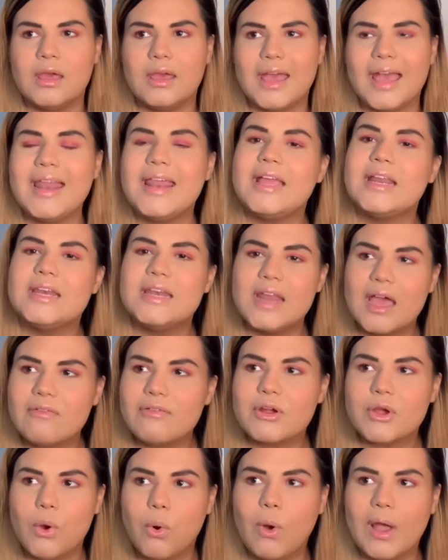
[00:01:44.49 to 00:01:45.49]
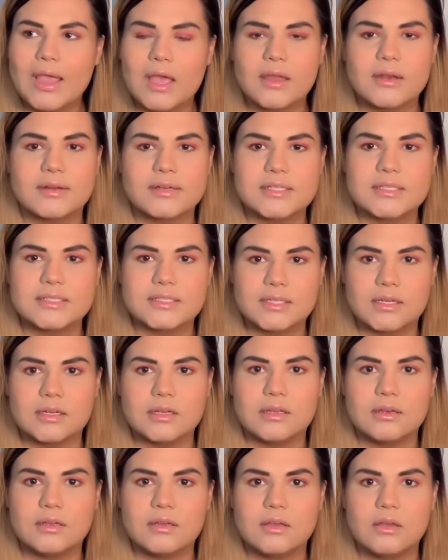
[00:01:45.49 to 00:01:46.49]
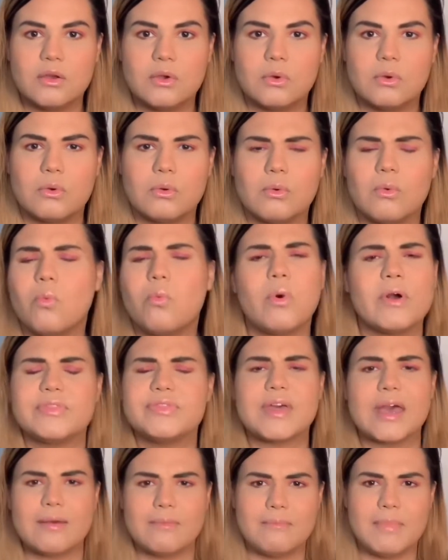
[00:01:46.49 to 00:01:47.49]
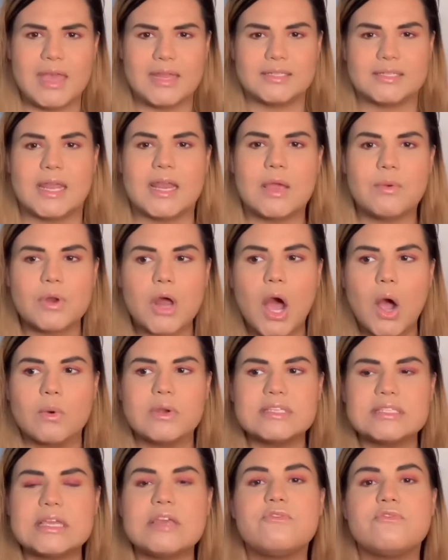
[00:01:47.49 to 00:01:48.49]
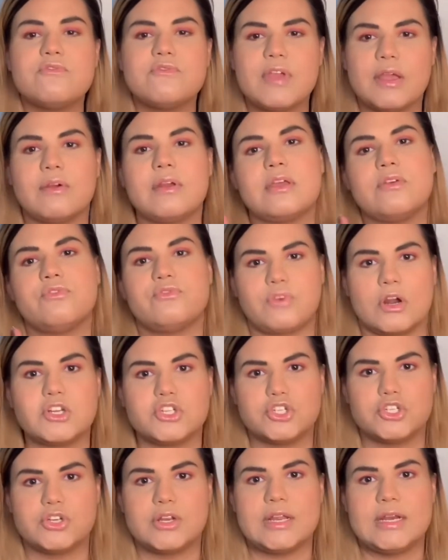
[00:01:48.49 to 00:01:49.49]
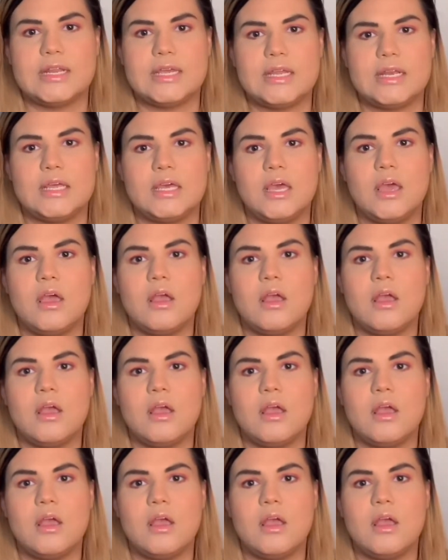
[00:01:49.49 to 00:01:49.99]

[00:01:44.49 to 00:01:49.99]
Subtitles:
And I never quite understood what that meant, and I would always get very frustrated.